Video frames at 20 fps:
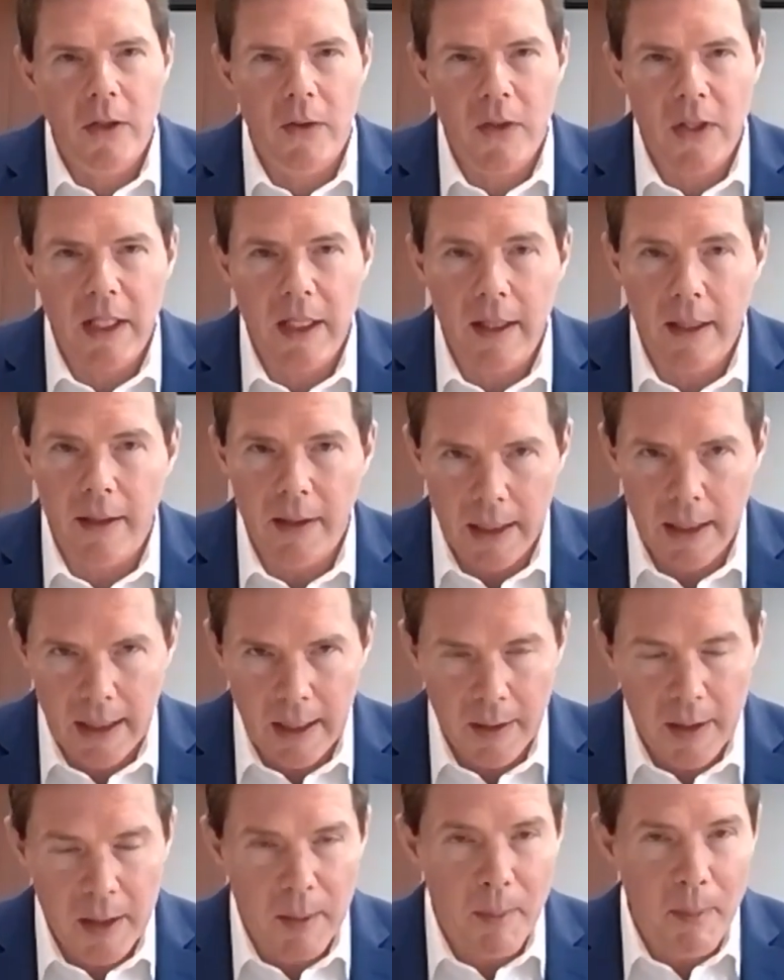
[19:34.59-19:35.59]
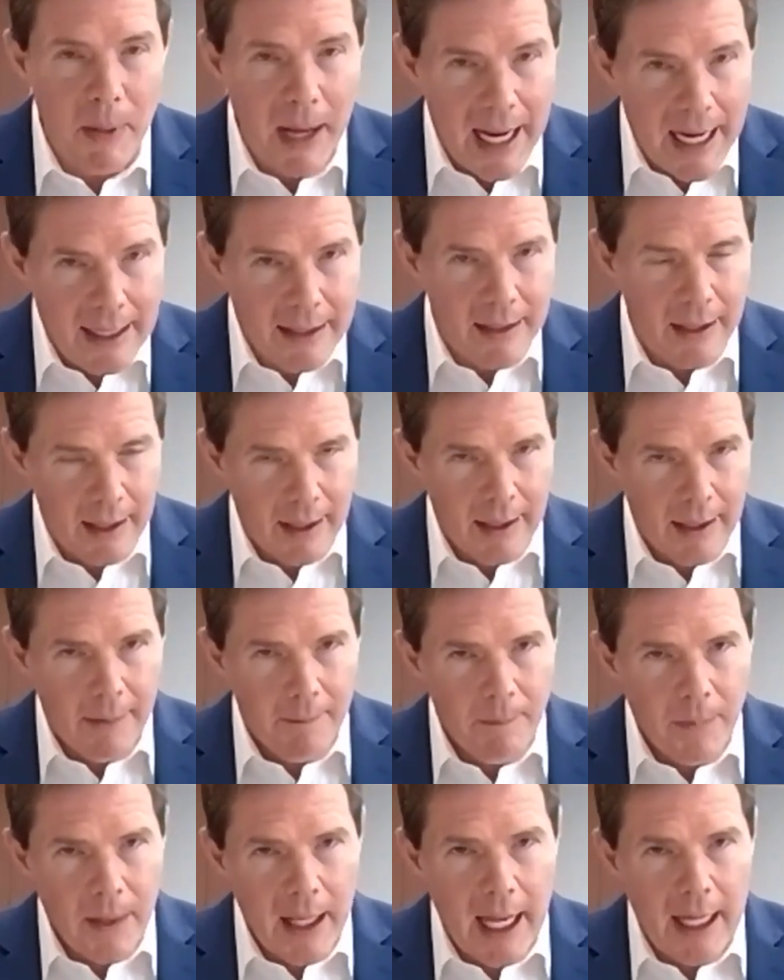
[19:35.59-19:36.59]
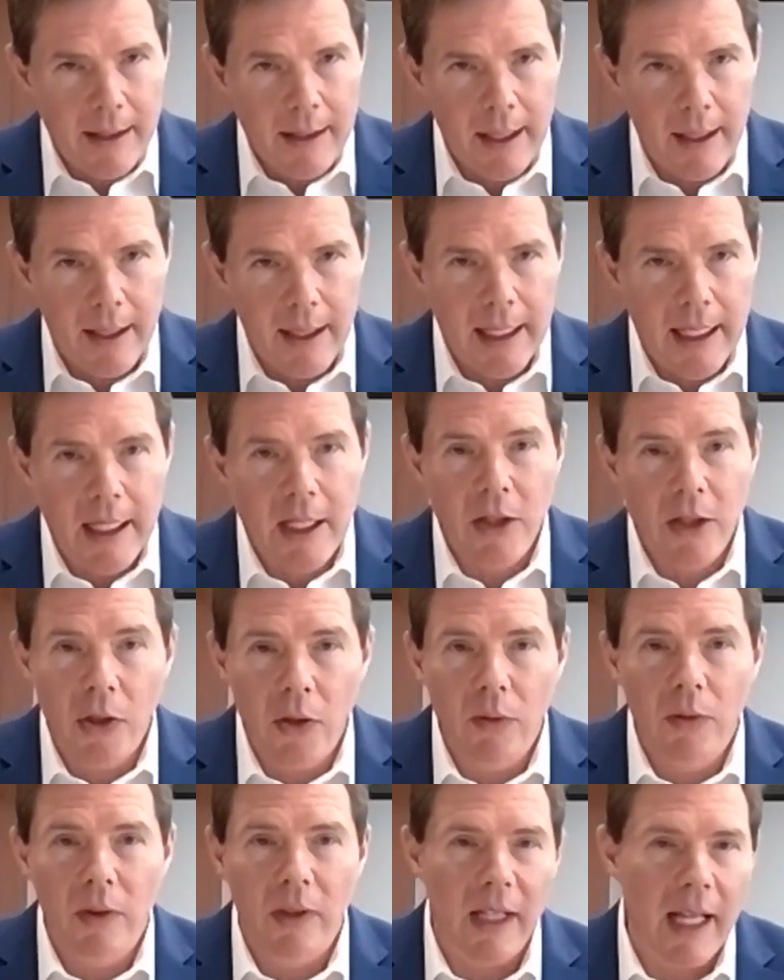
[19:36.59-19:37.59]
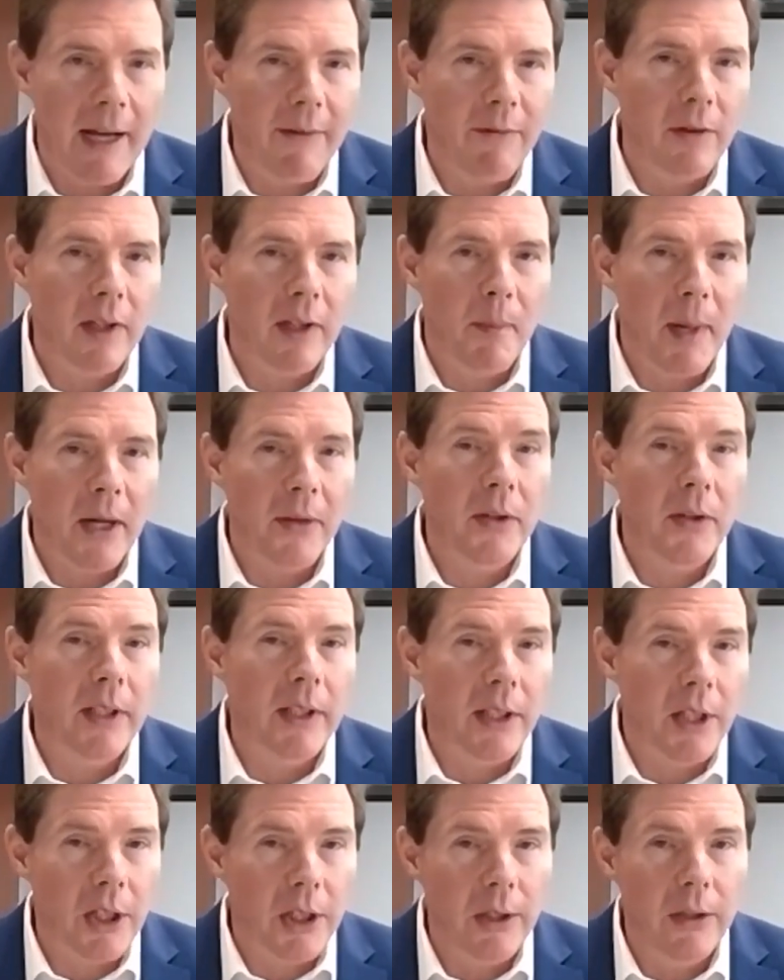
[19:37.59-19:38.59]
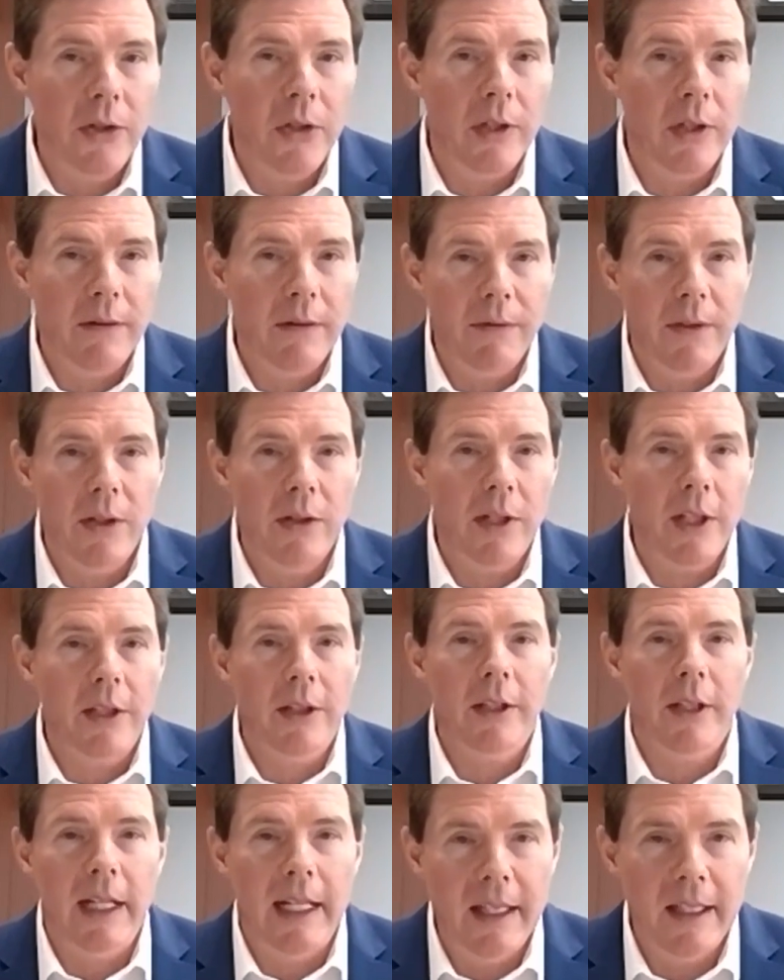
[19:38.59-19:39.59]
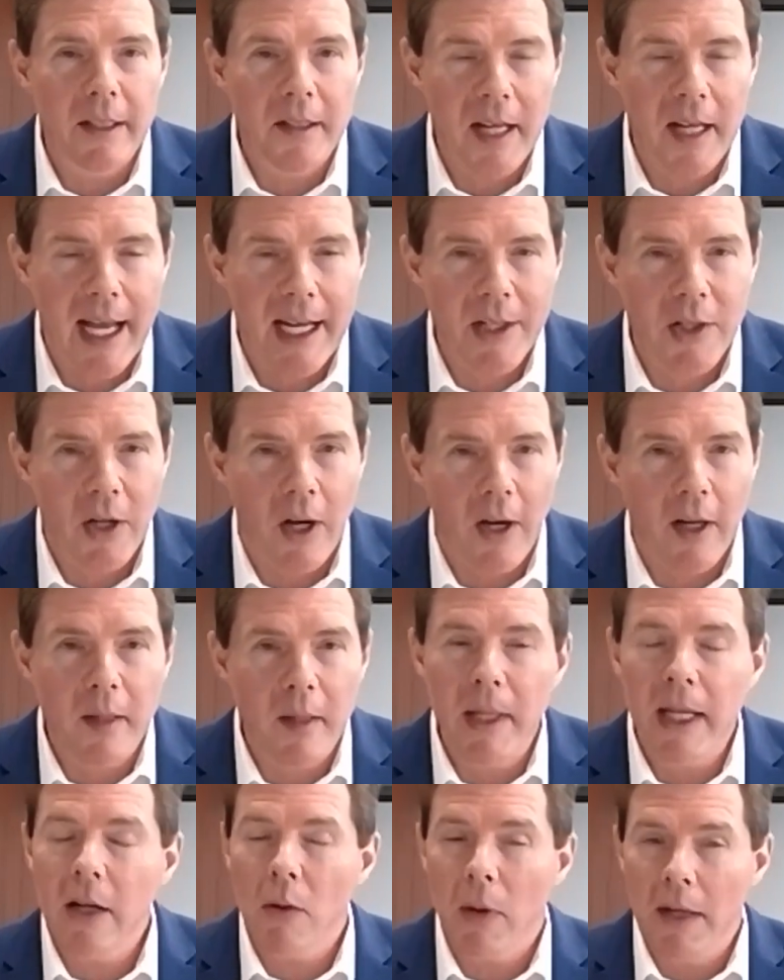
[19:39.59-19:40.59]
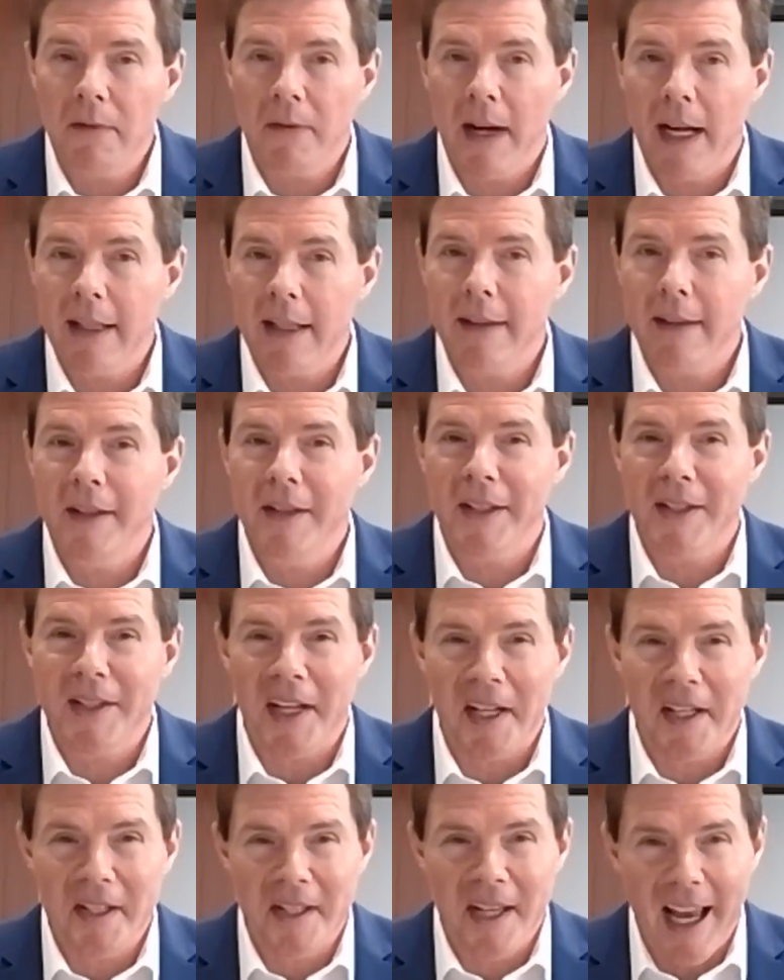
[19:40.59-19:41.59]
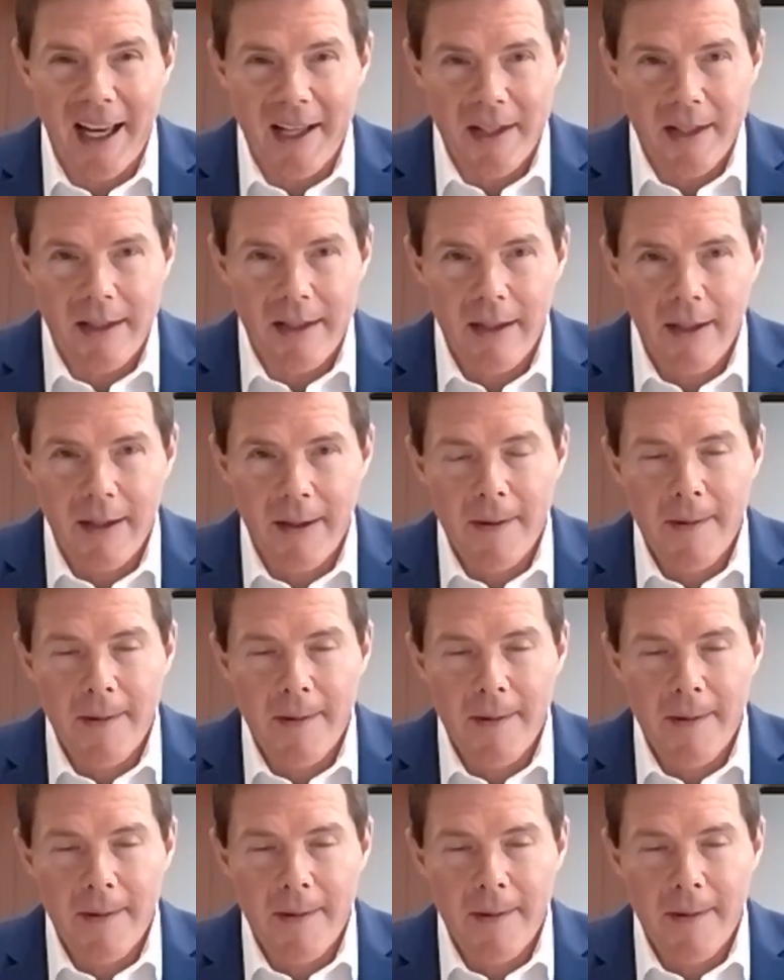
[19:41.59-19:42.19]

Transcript: You see the debate at the EU level about the inclusion of nuclear in the taxonomy, and quite frankly, the success